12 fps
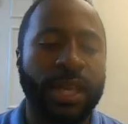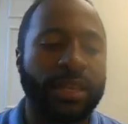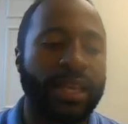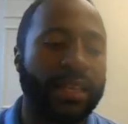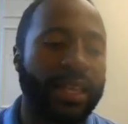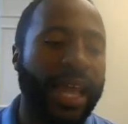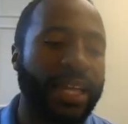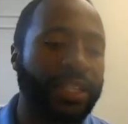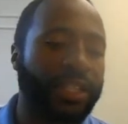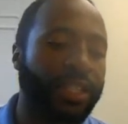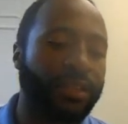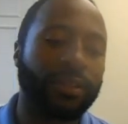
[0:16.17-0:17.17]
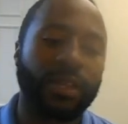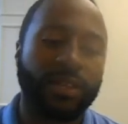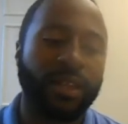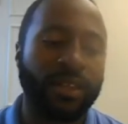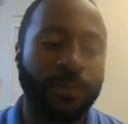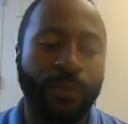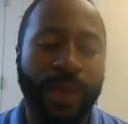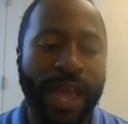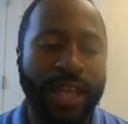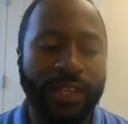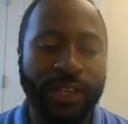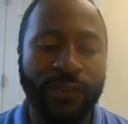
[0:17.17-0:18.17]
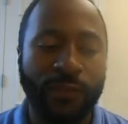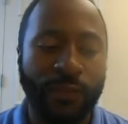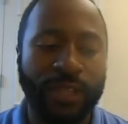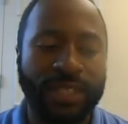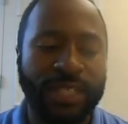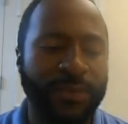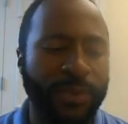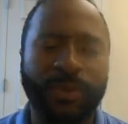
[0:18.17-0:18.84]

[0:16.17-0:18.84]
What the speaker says: Now last year, another bad year for this team.